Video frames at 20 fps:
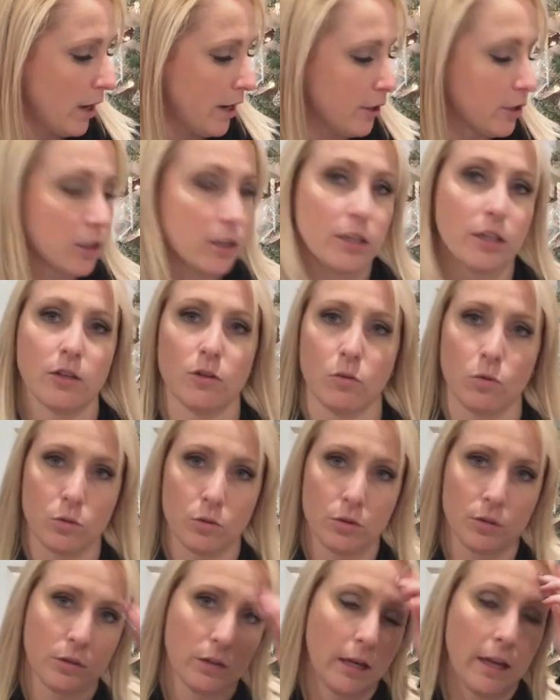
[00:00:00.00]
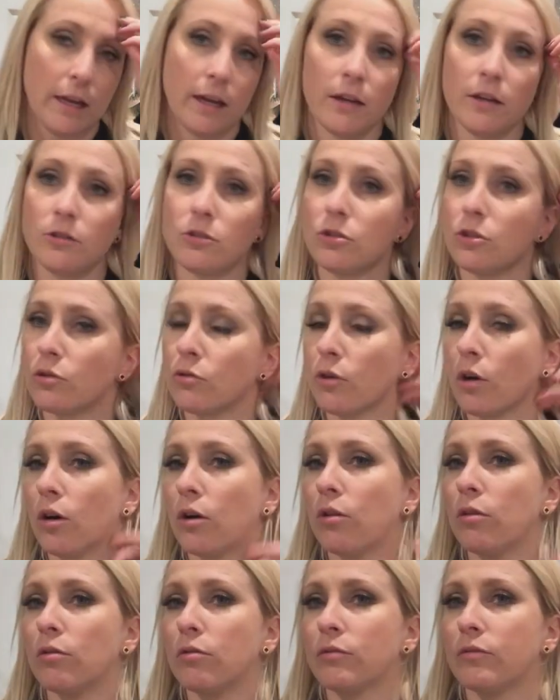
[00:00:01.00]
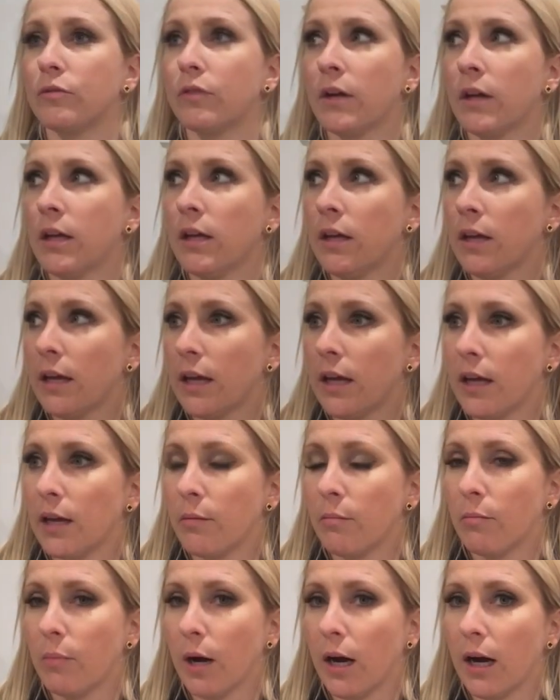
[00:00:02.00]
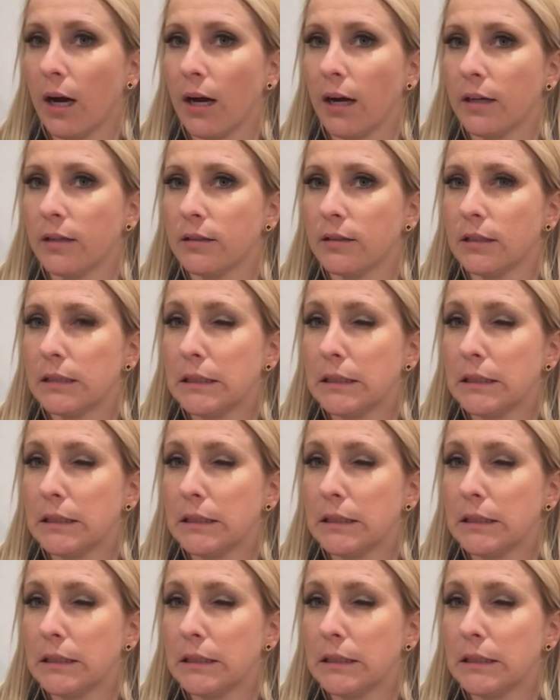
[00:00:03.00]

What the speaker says: I already did an order today to Grove and bought,